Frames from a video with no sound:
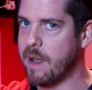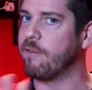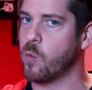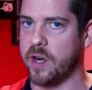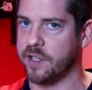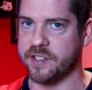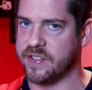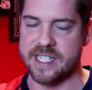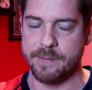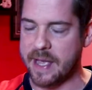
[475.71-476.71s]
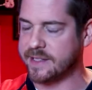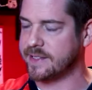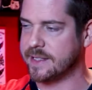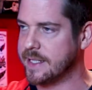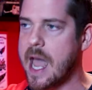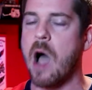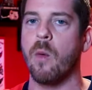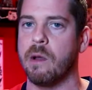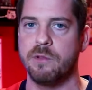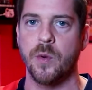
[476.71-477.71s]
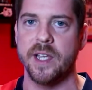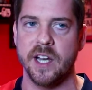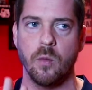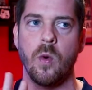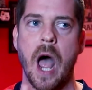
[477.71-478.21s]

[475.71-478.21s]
everyone else on the team. That's not what I'm doing here.